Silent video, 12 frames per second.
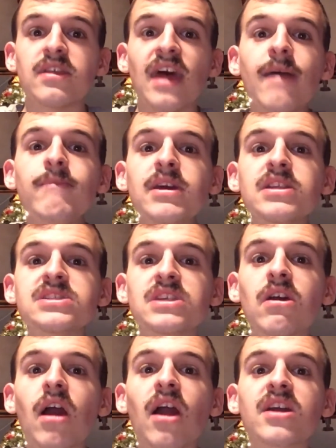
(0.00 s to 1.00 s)
that means
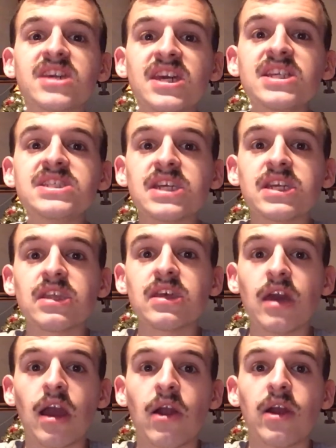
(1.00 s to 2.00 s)
there are kids in
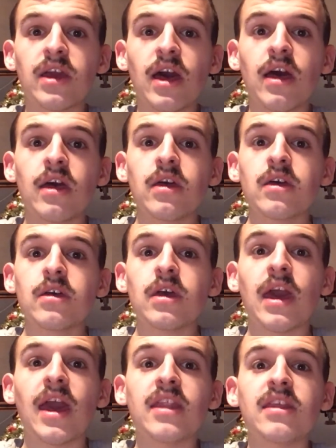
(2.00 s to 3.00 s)
the area,
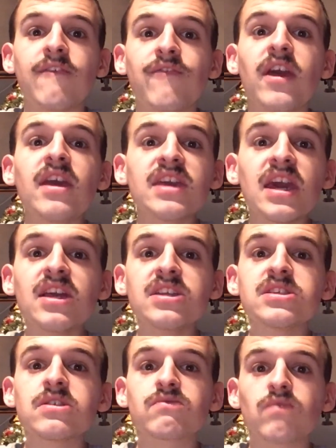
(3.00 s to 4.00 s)
and if they get
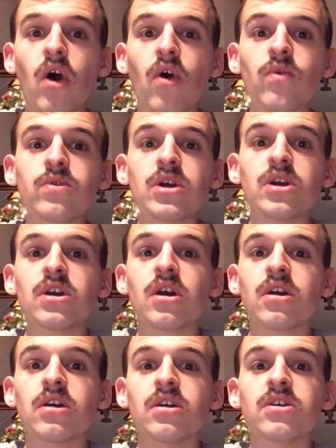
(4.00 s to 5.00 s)
into the road,
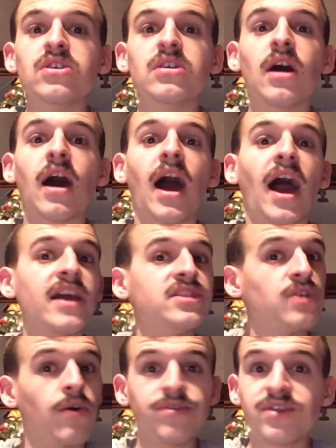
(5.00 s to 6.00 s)
I
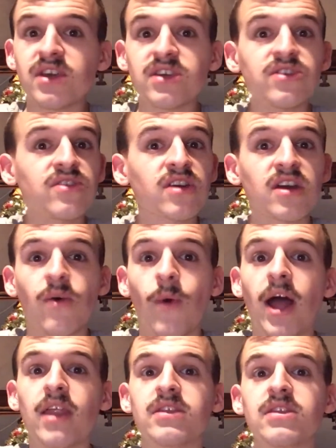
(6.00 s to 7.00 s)
don't think you're going to
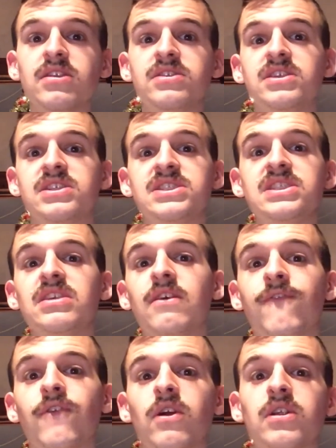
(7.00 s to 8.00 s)
want to see
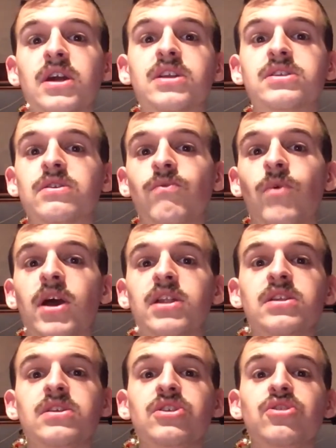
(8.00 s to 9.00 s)
the verdict
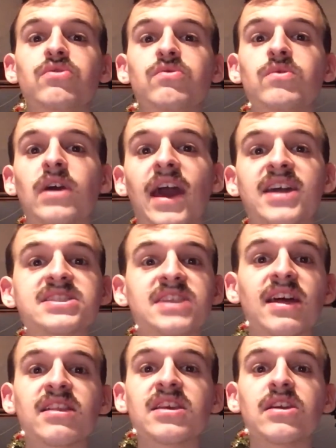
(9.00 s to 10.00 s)
when you
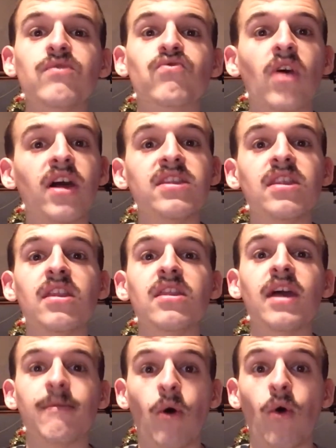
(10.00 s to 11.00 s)
accidentally run
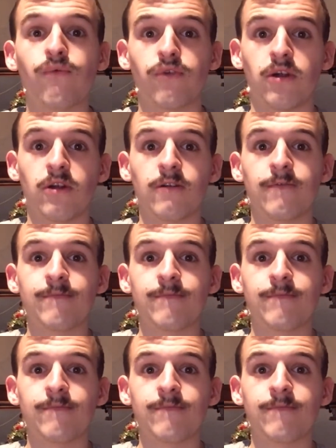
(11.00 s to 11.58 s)
them over.